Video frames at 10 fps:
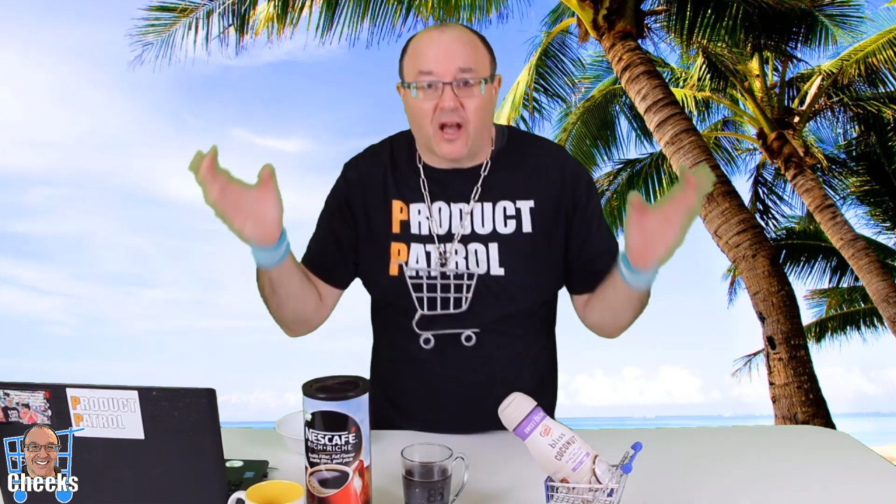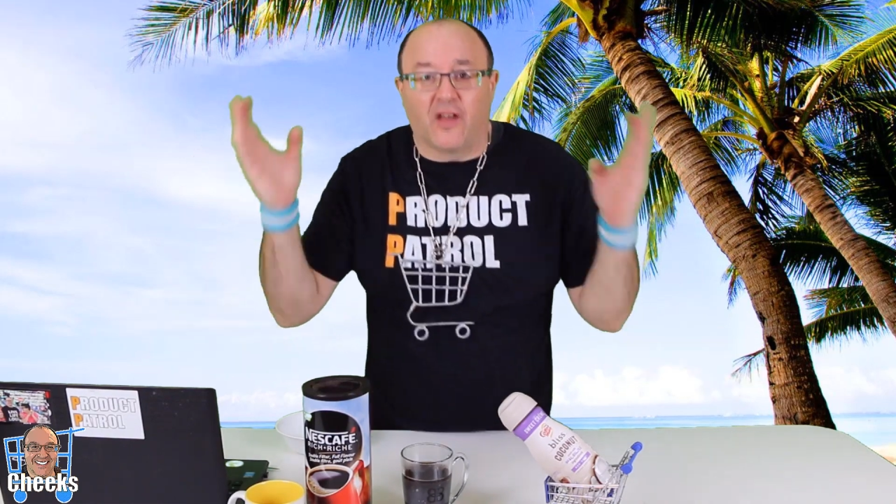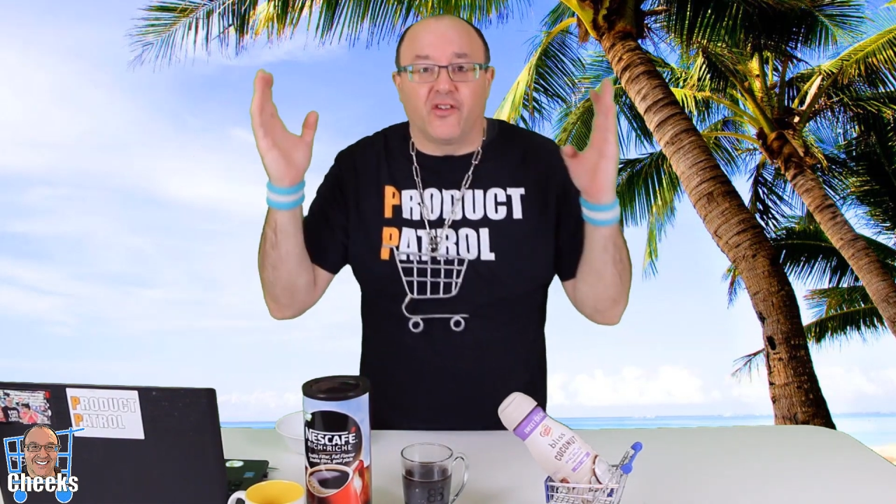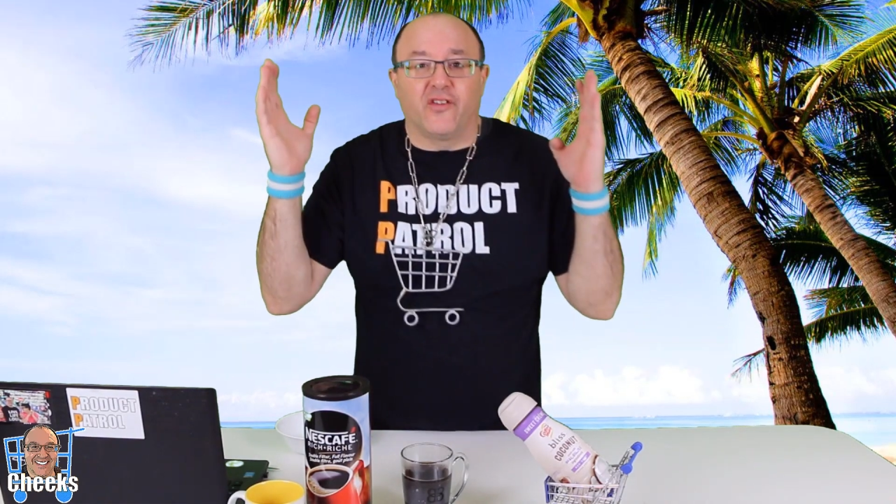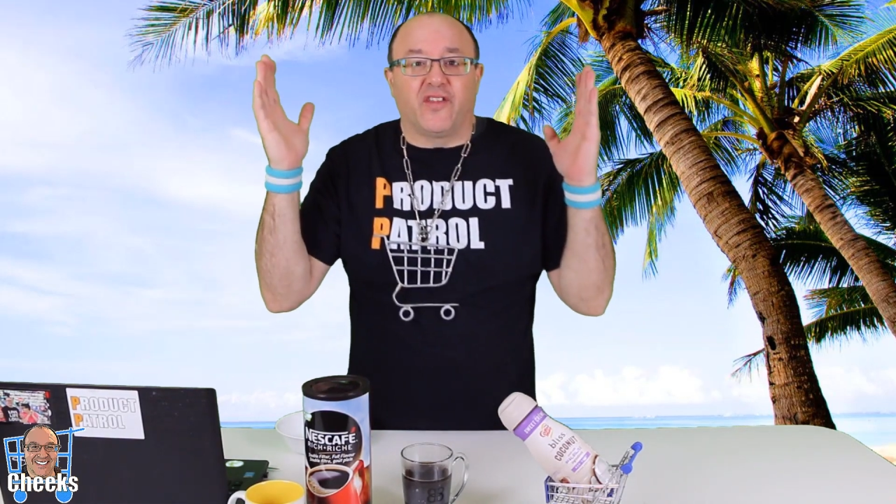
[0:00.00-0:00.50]

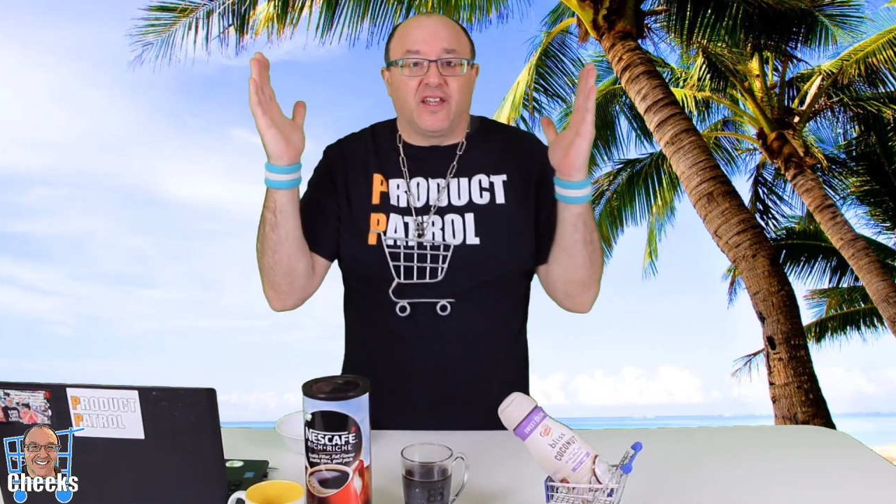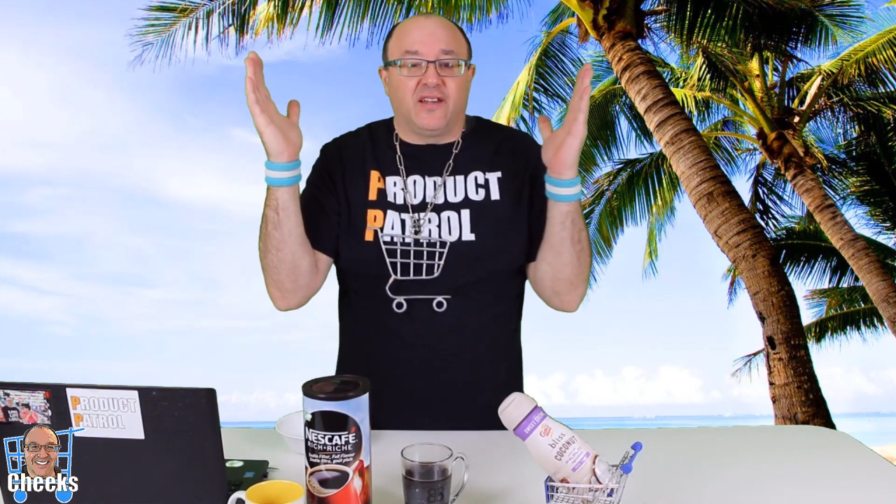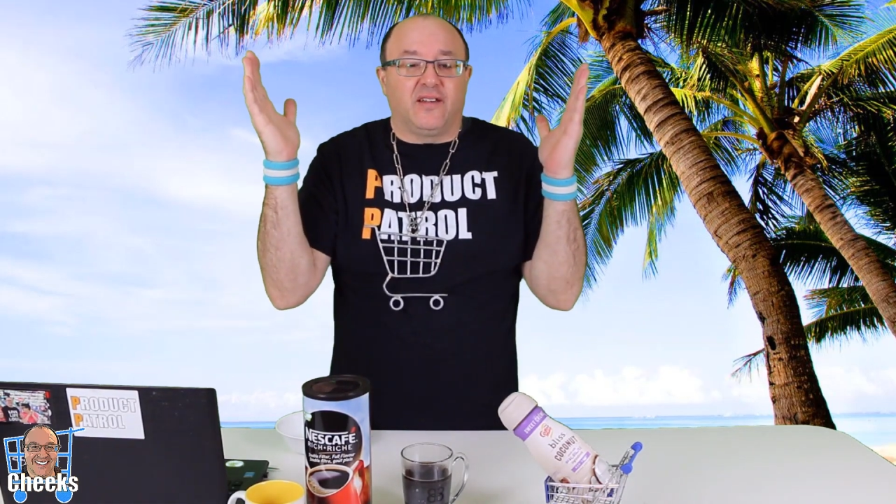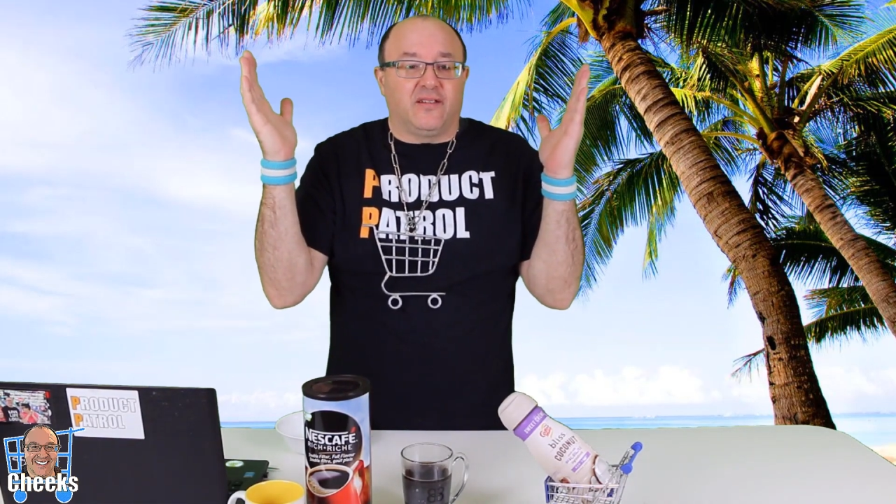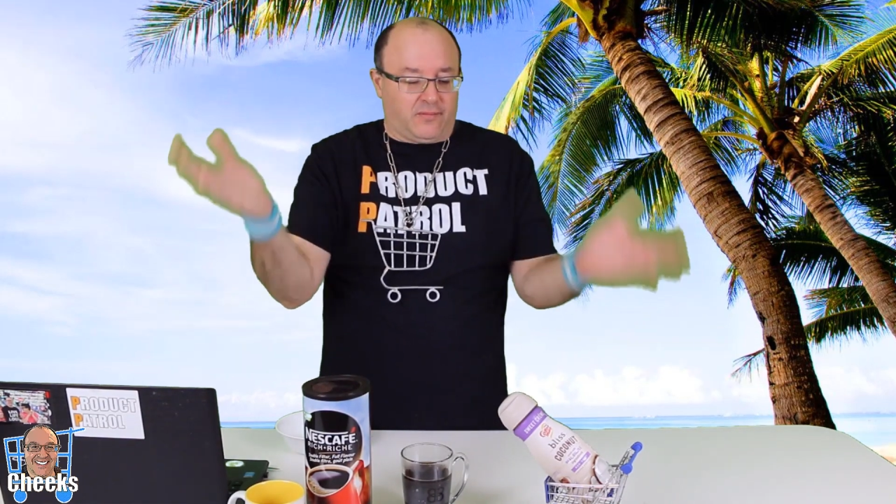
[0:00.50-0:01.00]
other
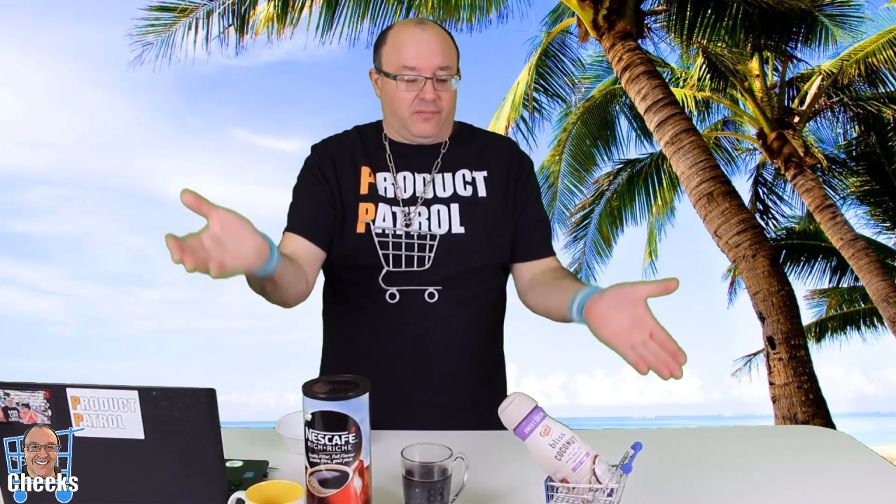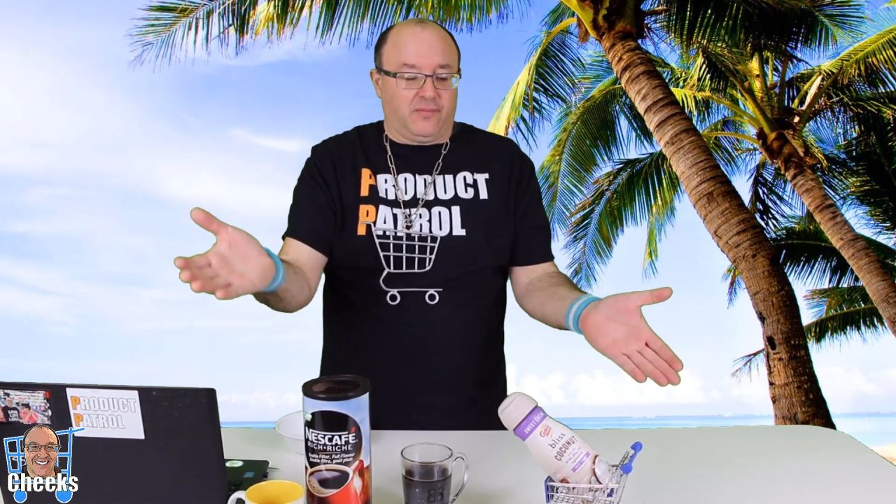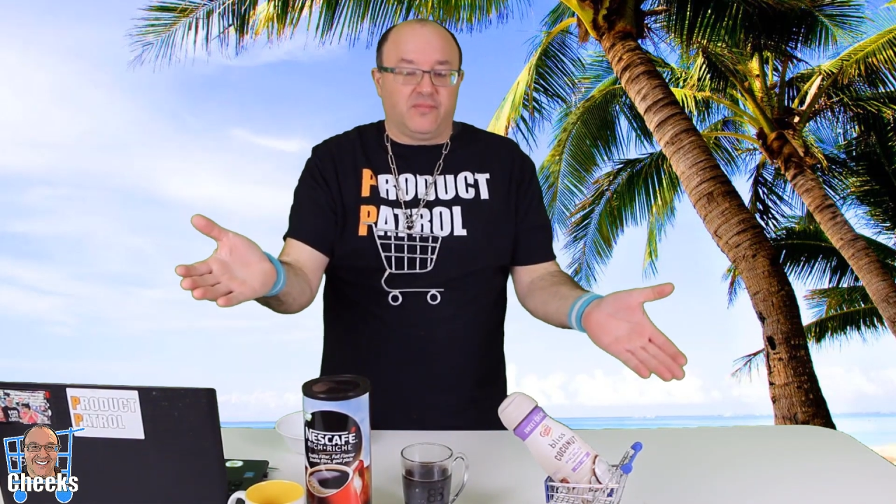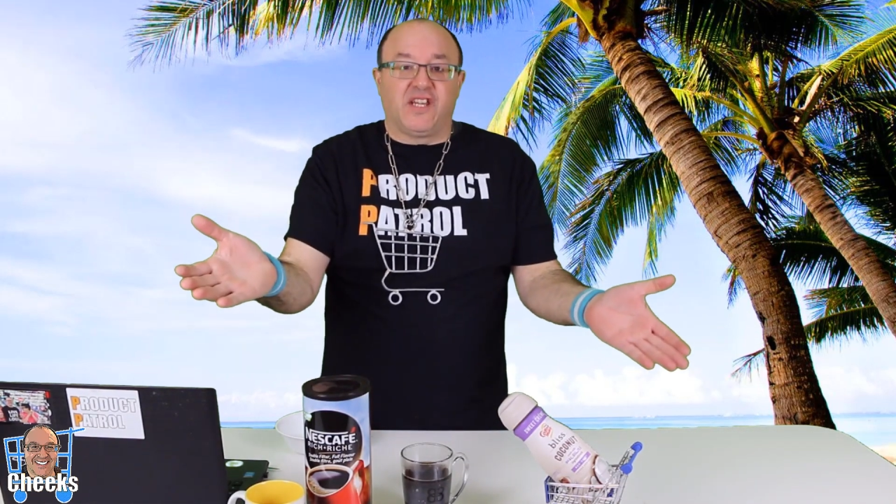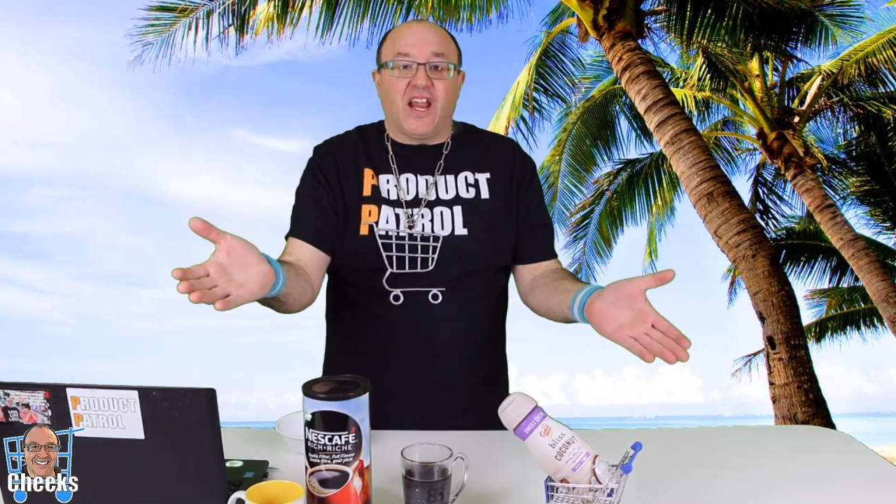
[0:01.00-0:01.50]
than
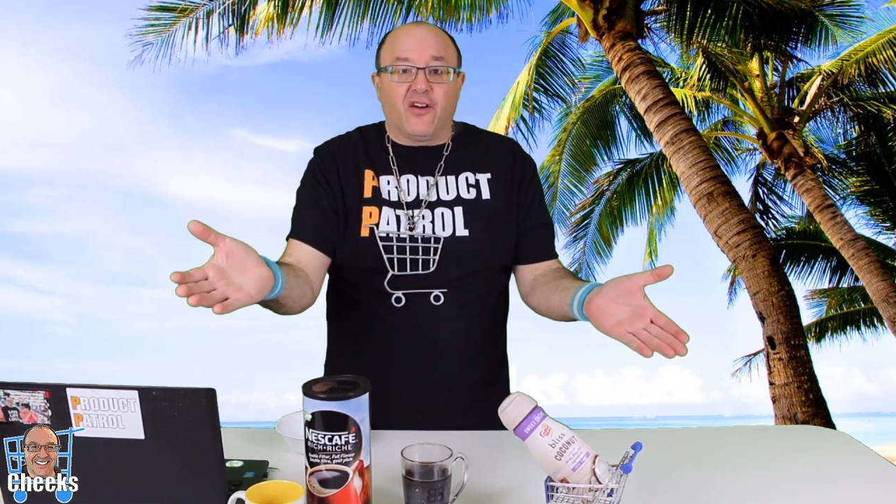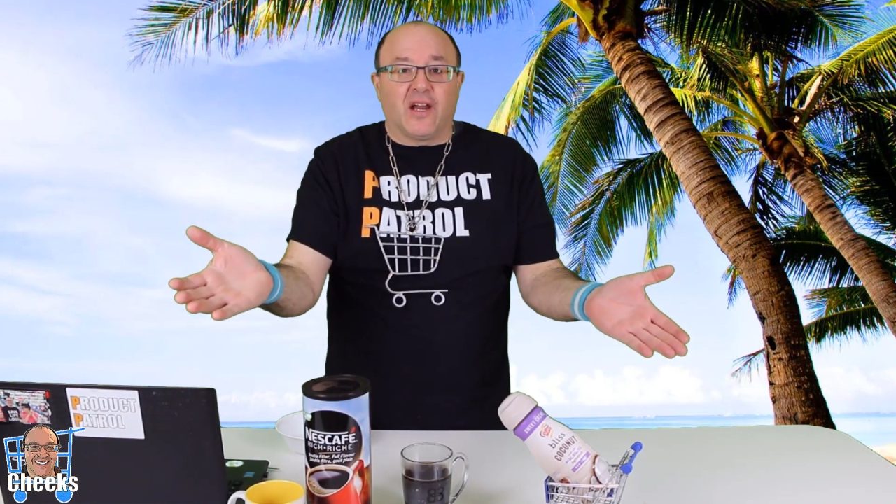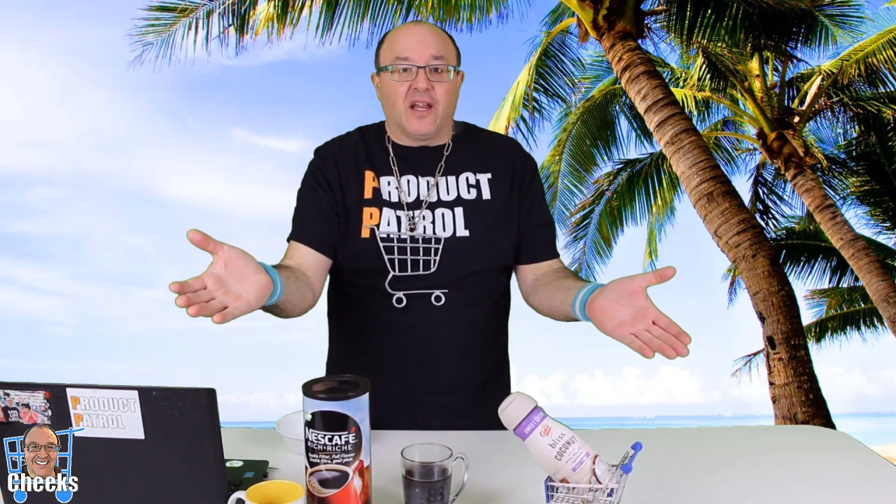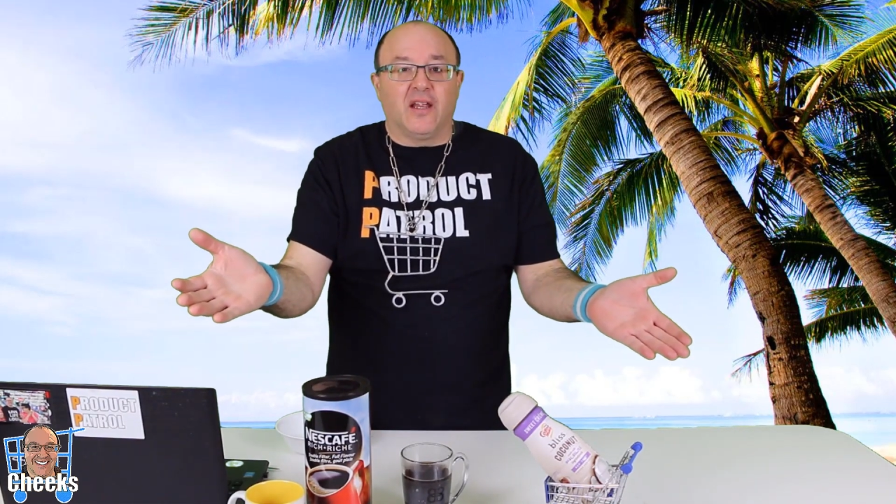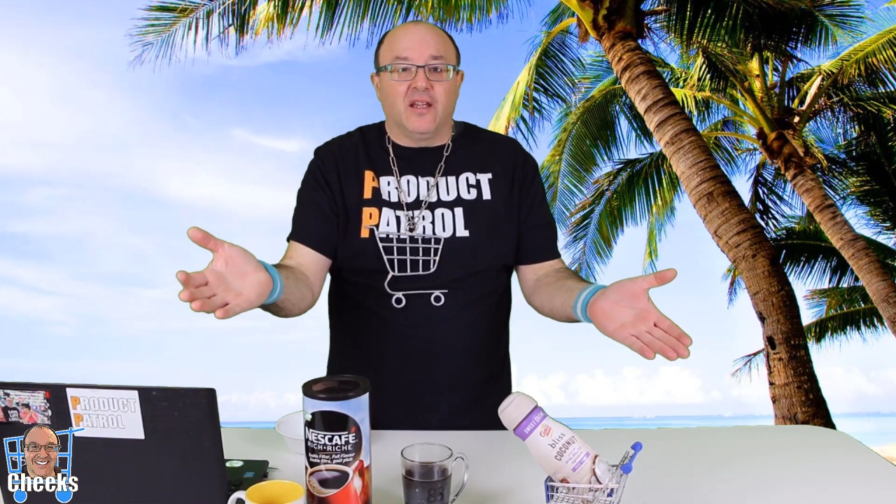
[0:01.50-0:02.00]

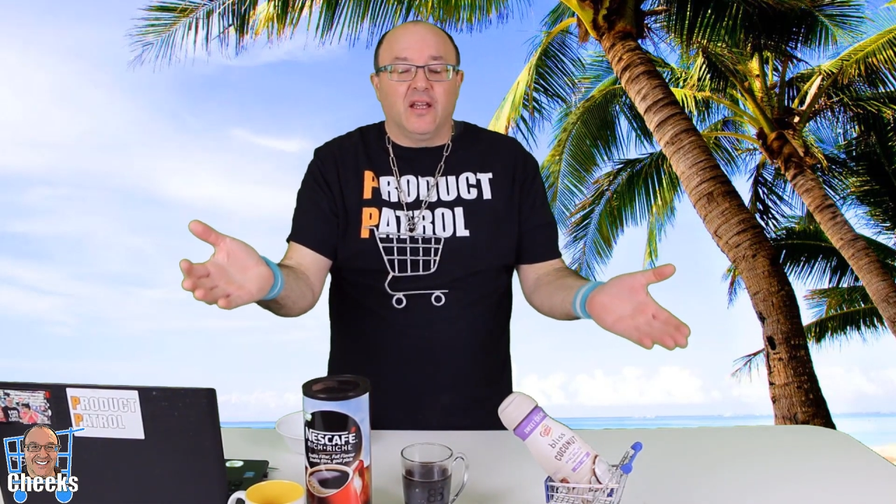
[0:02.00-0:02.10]
dairy.